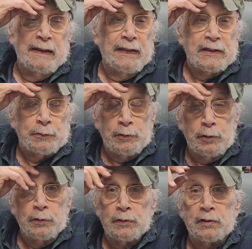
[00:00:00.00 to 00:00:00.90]
And that's what
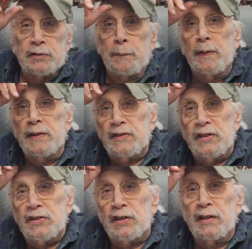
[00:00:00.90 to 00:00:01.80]
you use because it bends
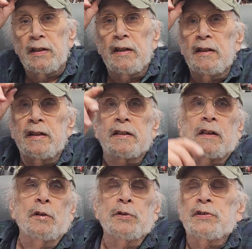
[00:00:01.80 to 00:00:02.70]
easily, it
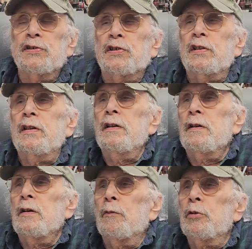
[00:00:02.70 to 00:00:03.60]
glues easily.
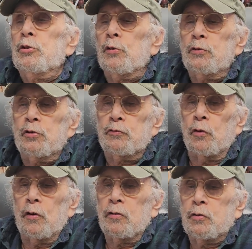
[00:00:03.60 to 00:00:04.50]
What you're
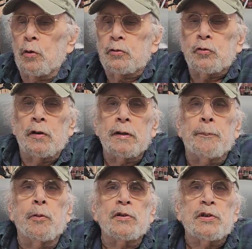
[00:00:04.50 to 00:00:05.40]
trying
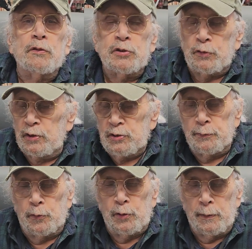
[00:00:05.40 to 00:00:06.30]
to put is
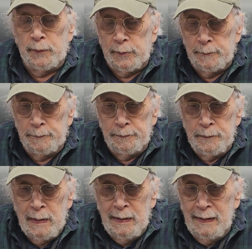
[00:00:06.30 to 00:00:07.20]
illustration board up there,
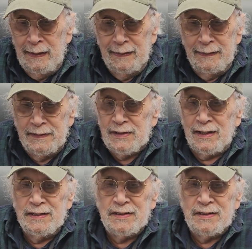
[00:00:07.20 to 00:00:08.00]
and it's not.